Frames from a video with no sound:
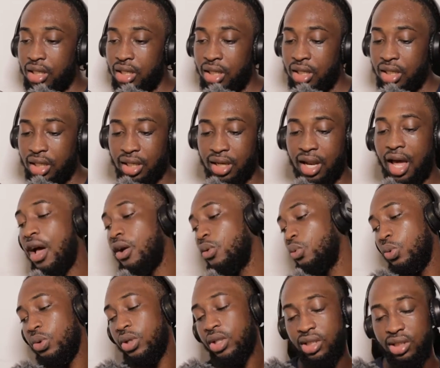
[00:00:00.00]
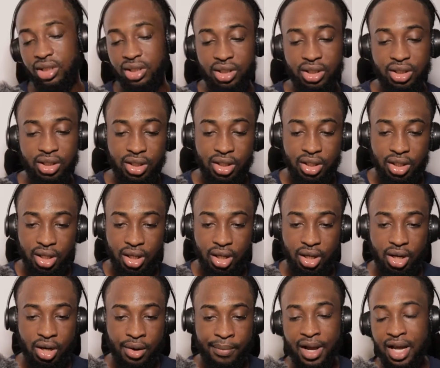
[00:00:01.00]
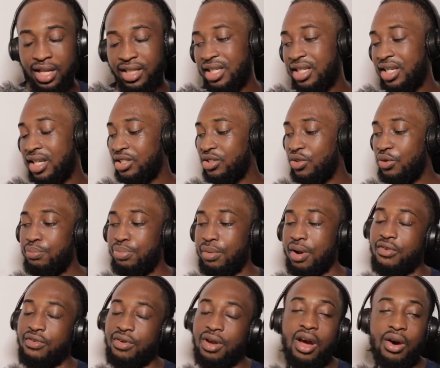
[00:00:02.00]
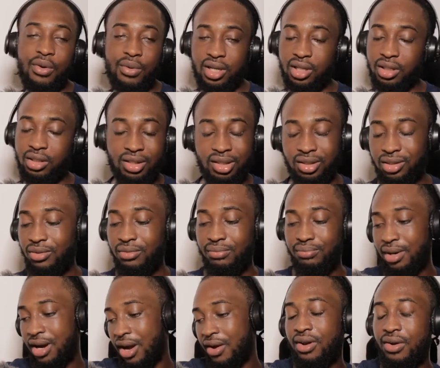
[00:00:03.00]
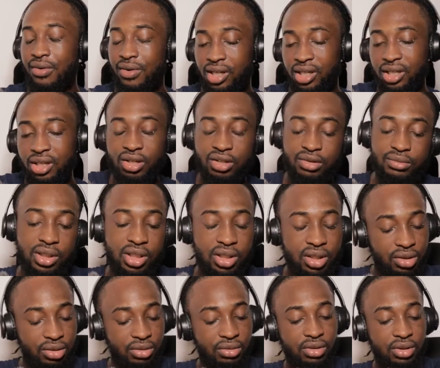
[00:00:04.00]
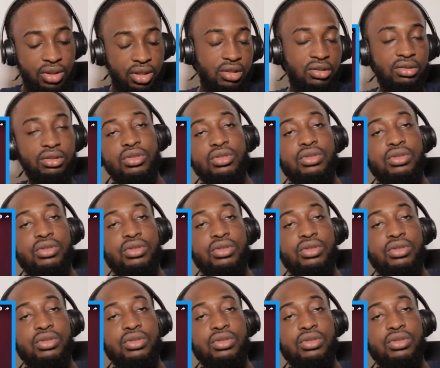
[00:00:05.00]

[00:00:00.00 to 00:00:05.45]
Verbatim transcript: languages um, I think there's no barrier when it, there's no barrier when it comes to you know good